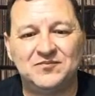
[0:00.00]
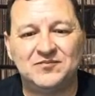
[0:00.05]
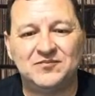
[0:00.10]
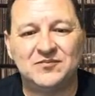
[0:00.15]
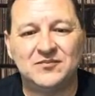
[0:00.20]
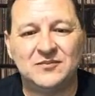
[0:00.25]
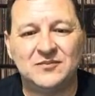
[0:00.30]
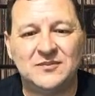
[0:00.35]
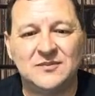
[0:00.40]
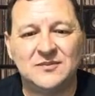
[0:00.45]

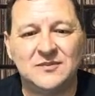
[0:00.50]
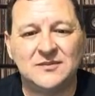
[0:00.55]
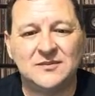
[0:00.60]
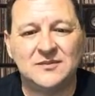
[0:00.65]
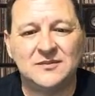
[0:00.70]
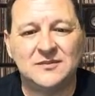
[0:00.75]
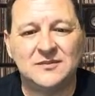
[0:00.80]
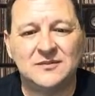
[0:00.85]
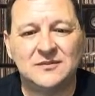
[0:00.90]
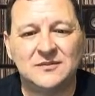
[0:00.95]

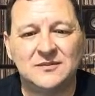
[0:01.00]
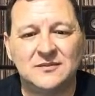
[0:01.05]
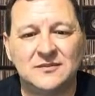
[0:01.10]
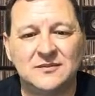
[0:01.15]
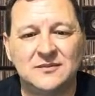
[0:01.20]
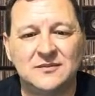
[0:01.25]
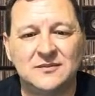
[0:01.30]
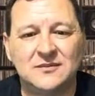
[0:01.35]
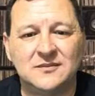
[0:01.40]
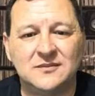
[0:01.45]

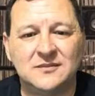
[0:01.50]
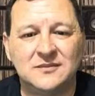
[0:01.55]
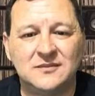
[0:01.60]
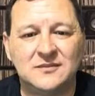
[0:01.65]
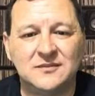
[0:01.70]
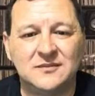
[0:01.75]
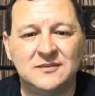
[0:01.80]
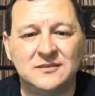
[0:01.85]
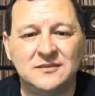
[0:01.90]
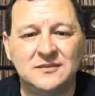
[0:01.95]

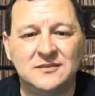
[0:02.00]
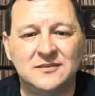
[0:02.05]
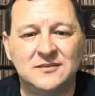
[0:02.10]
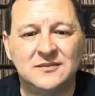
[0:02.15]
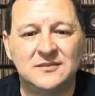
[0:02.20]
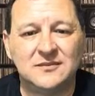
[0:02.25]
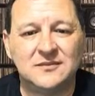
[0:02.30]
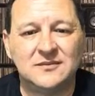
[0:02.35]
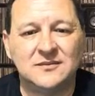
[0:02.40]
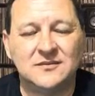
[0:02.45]

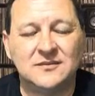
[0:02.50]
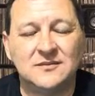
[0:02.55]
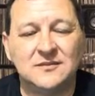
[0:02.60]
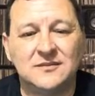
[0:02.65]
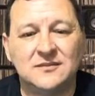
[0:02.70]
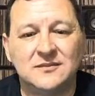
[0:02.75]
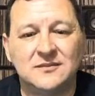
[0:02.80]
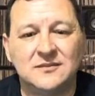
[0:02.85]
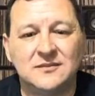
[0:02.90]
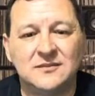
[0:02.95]

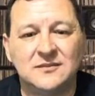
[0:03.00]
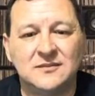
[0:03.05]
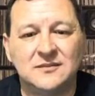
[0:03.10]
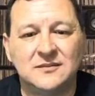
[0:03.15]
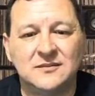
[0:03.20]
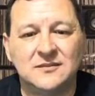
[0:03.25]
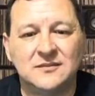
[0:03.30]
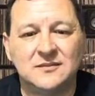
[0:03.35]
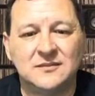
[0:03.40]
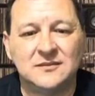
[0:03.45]

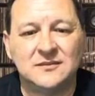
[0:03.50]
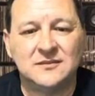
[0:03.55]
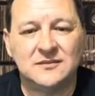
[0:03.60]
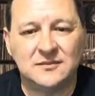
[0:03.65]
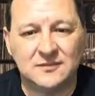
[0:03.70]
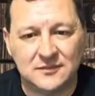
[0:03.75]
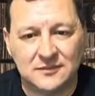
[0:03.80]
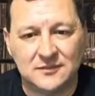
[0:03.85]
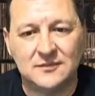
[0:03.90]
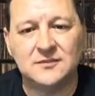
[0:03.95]

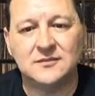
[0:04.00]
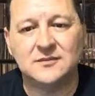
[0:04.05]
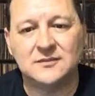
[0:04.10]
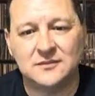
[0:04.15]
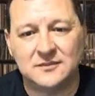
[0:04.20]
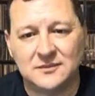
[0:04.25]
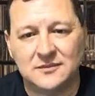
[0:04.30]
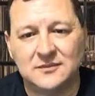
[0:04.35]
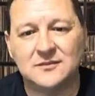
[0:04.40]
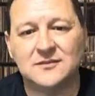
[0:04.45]

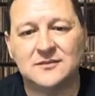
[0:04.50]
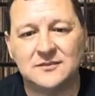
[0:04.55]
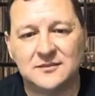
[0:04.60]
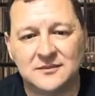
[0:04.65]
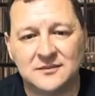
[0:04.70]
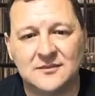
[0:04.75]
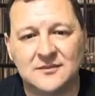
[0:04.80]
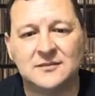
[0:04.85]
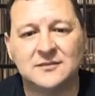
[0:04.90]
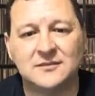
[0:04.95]

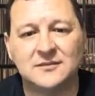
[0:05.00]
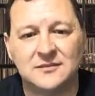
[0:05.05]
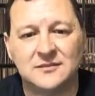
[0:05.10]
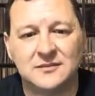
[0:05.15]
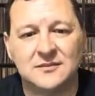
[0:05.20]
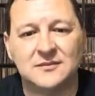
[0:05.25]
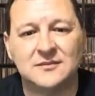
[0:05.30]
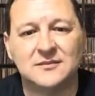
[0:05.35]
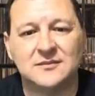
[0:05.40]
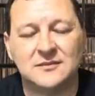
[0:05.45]

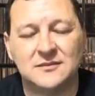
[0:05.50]
[no speech]